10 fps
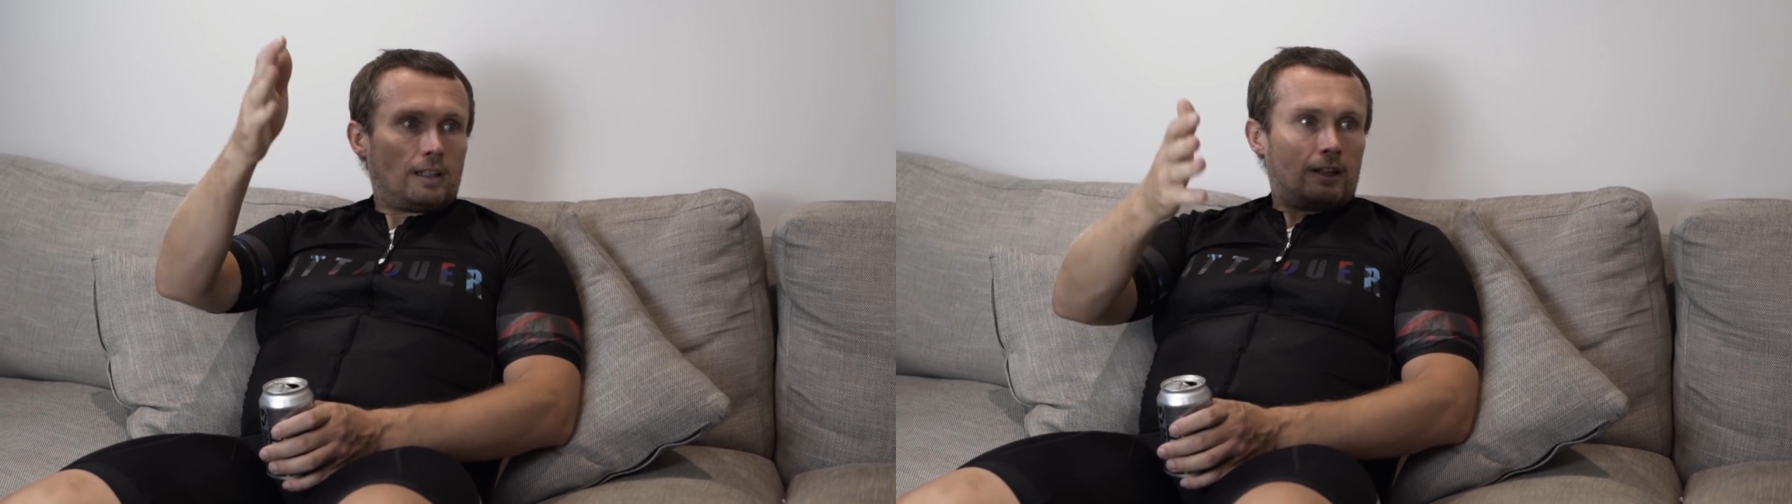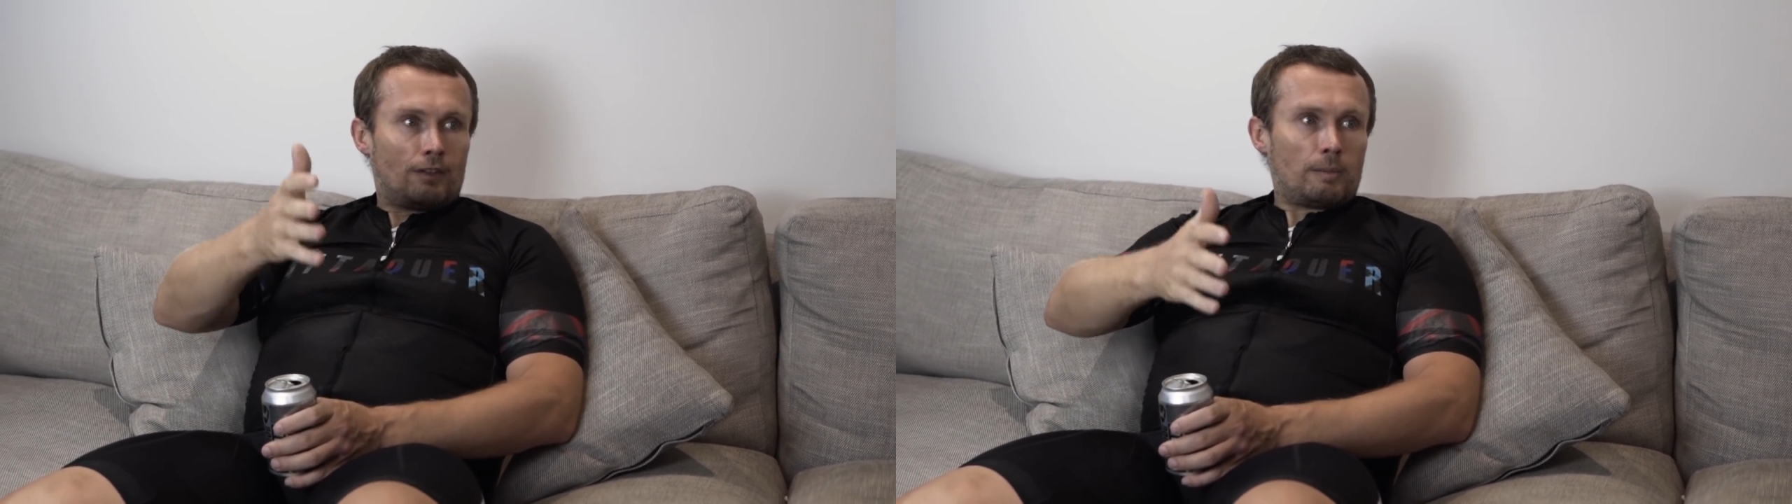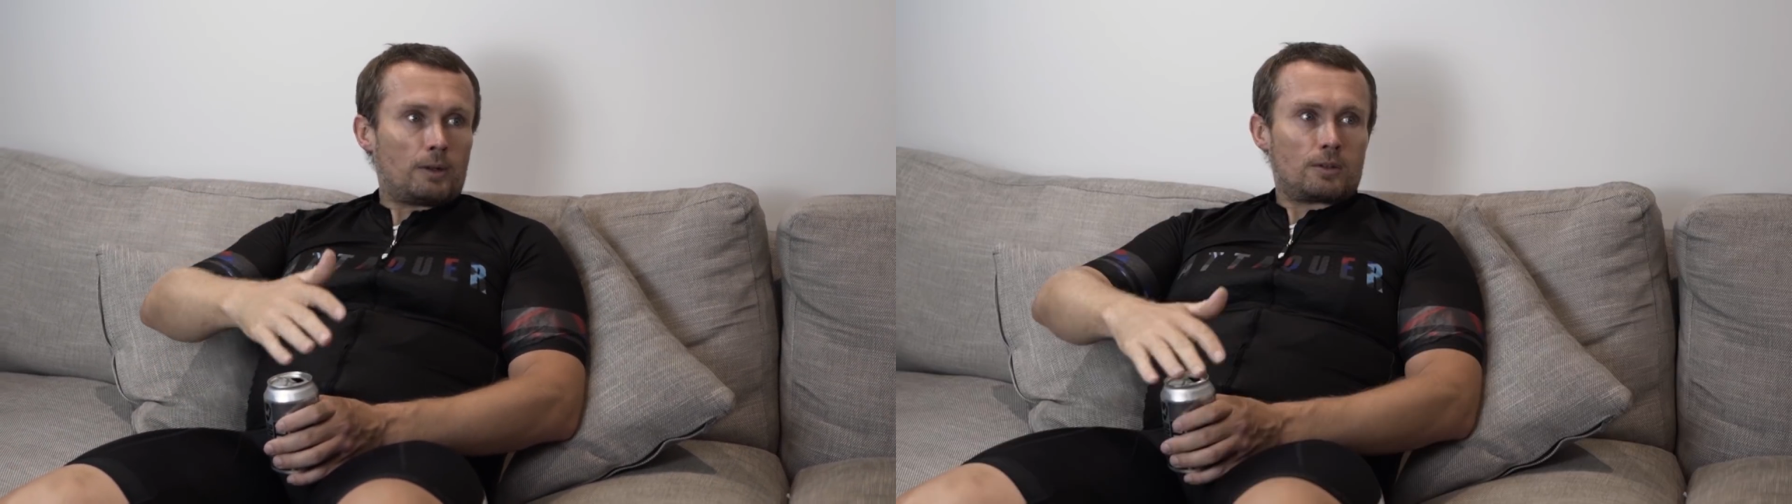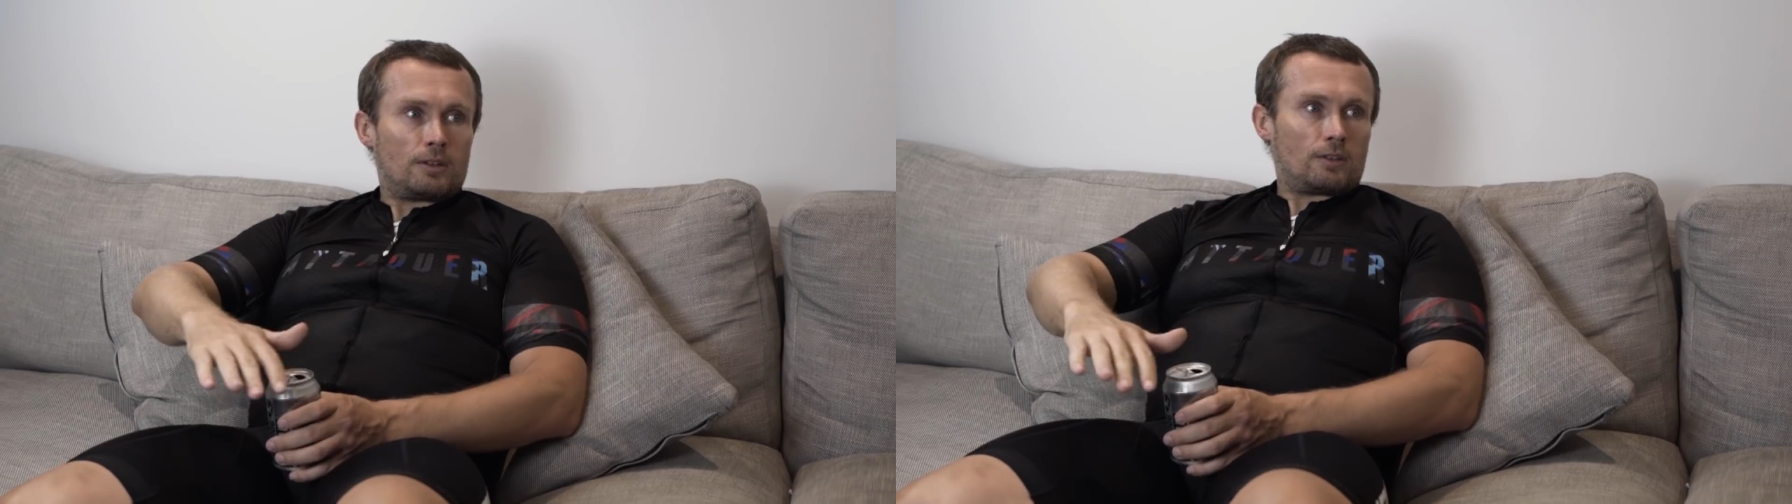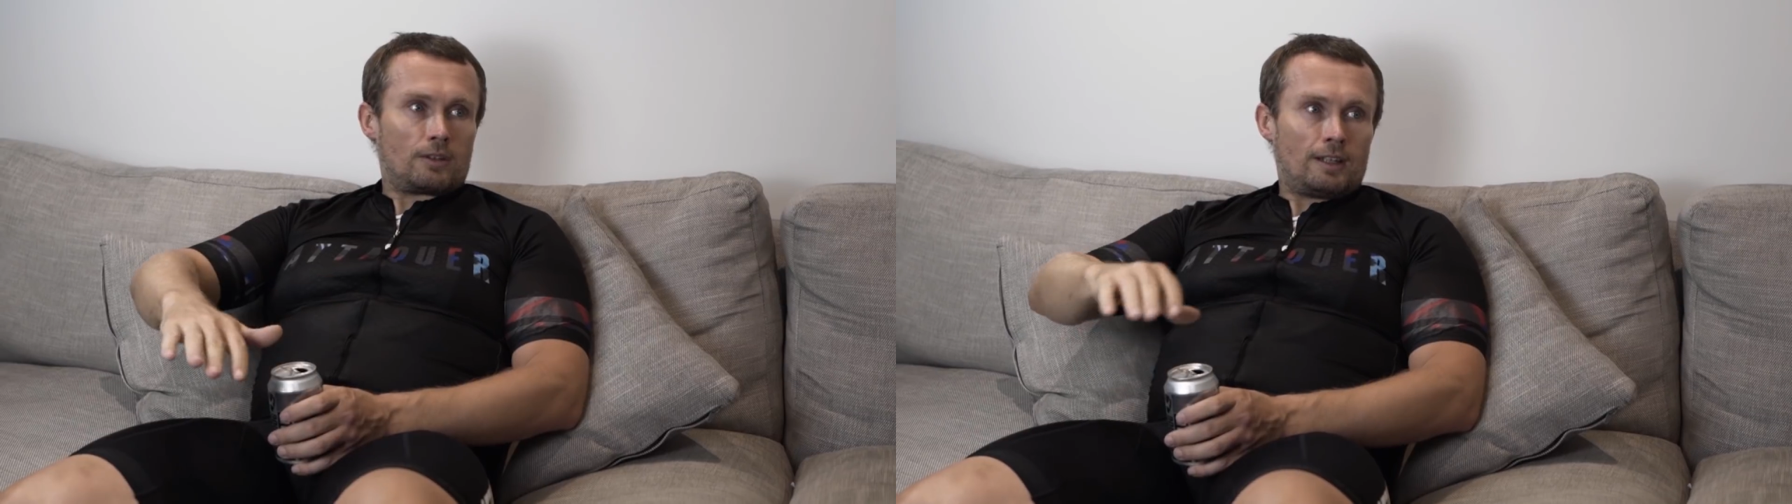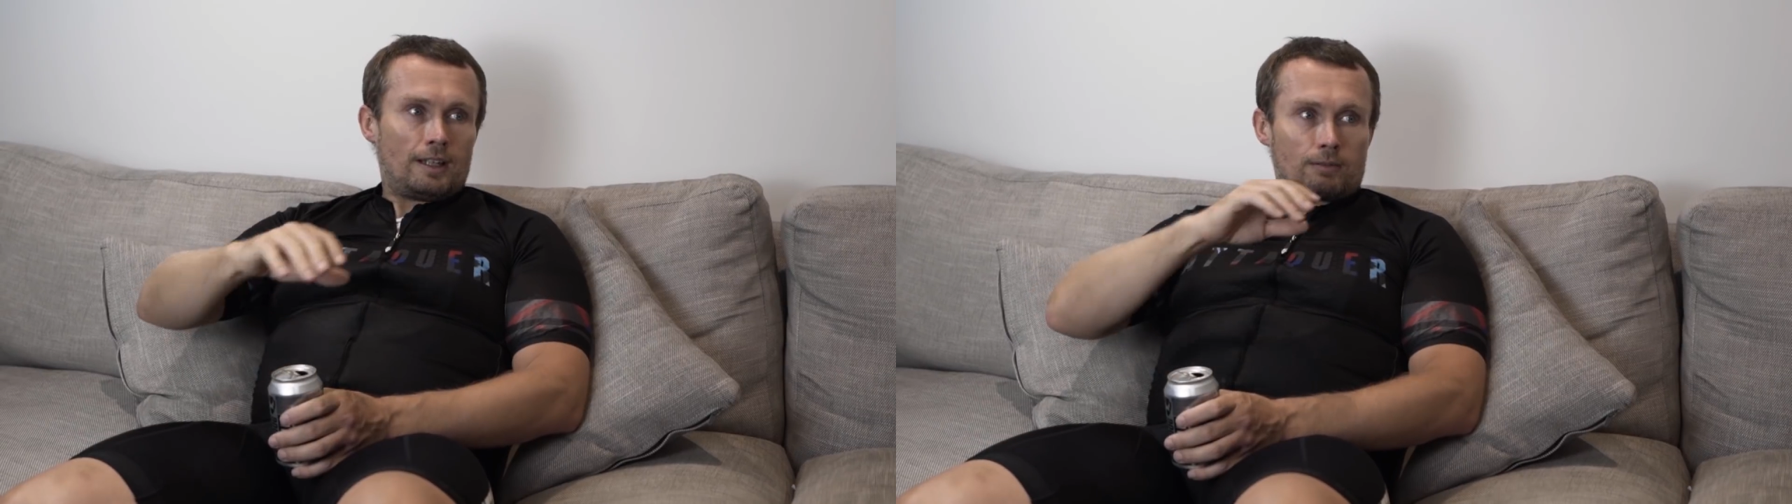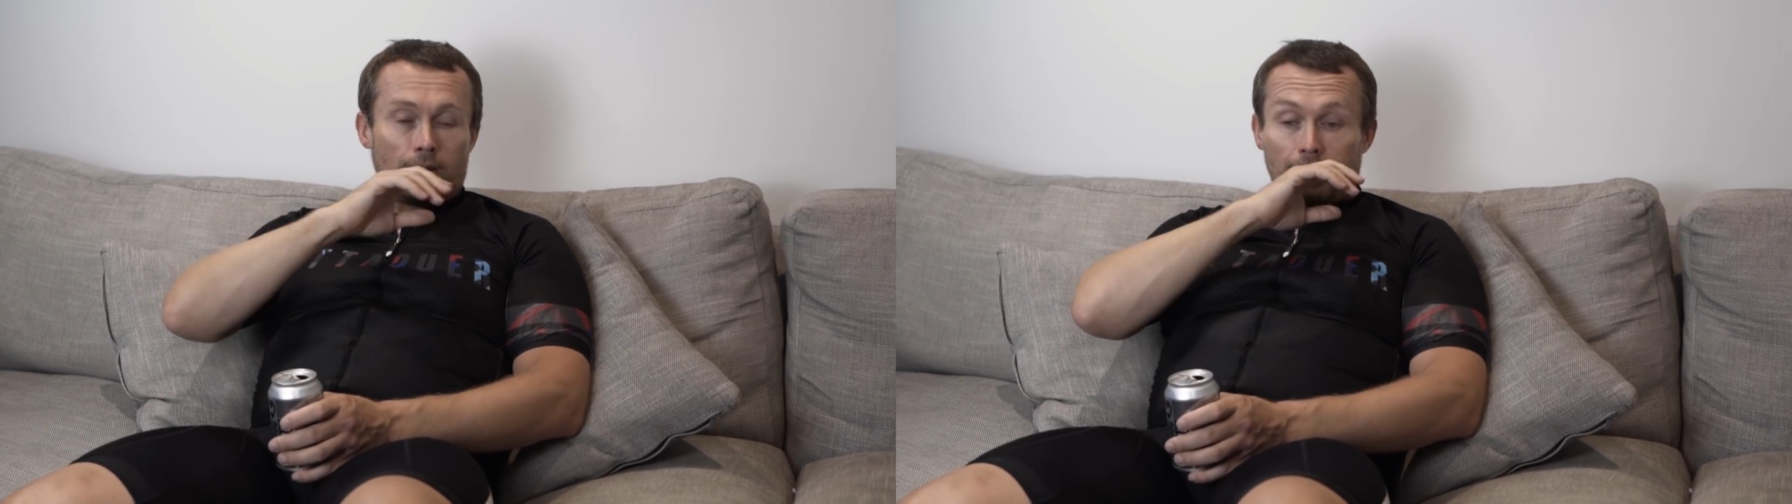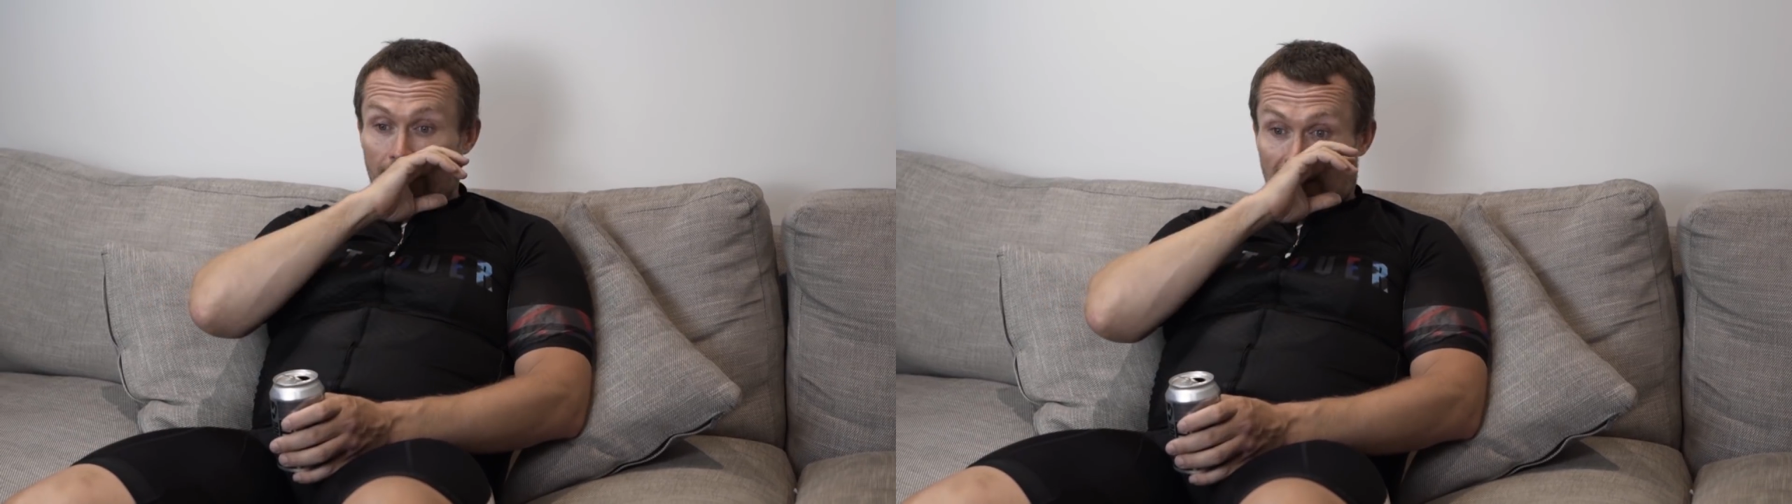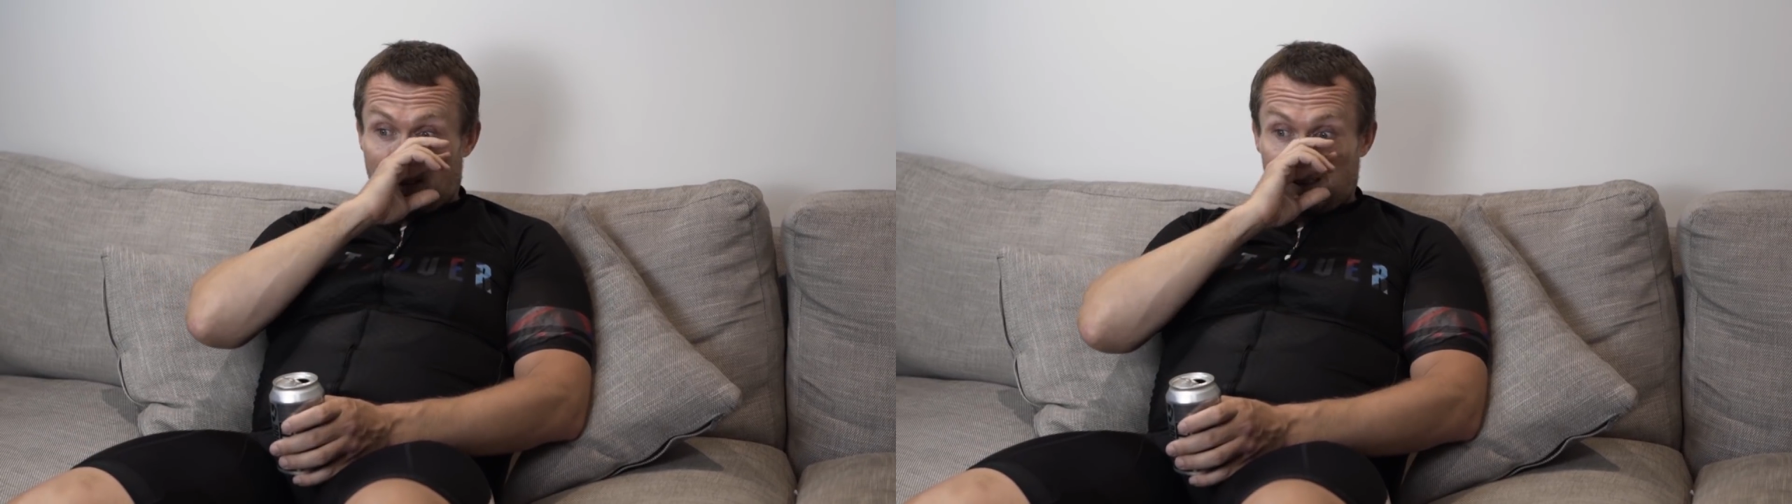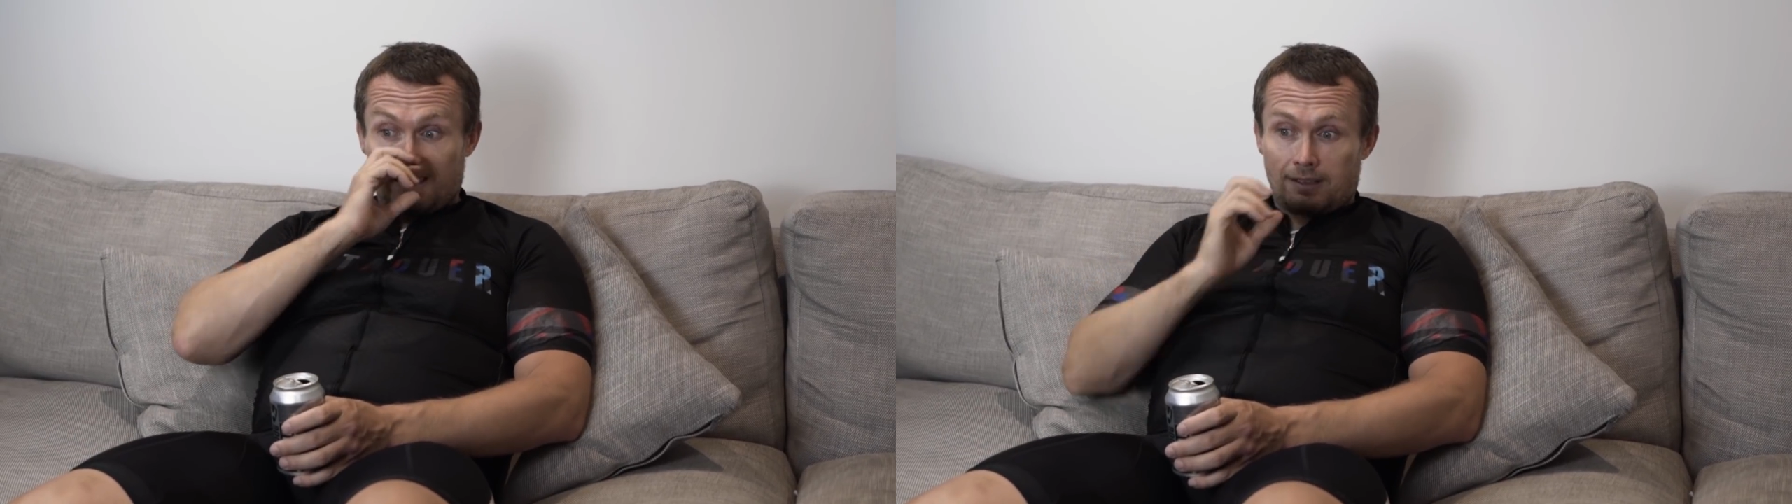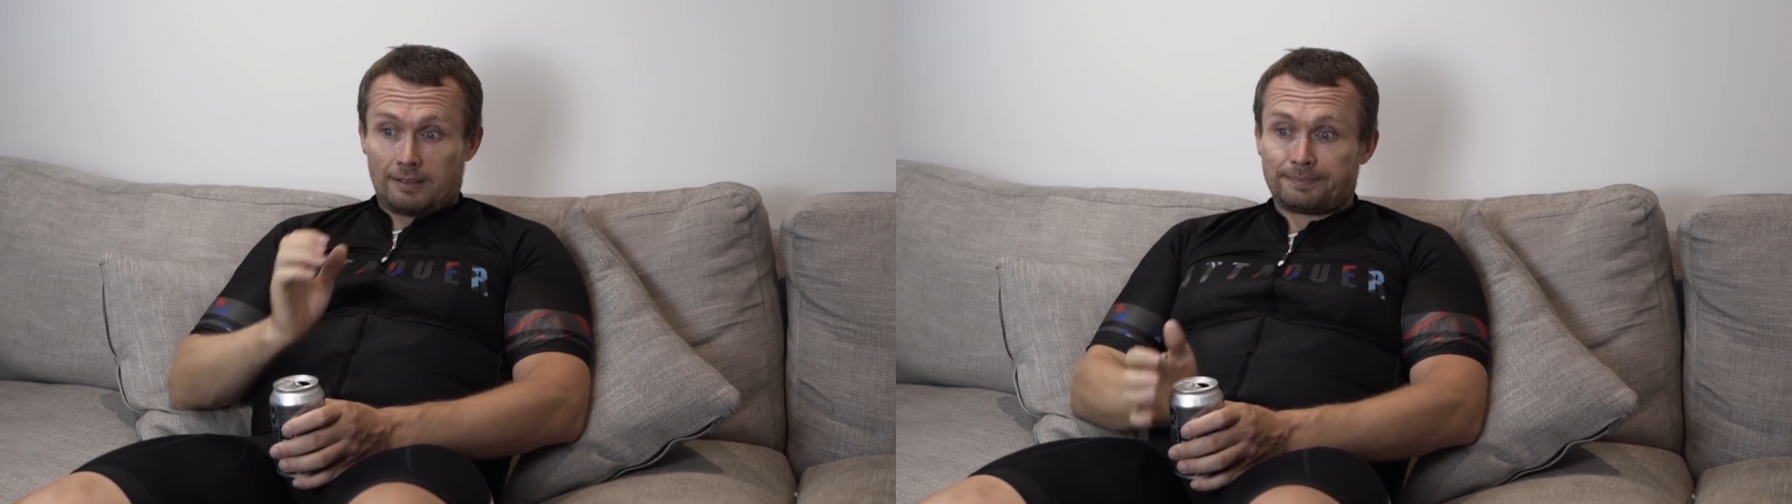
of emotions in this race, and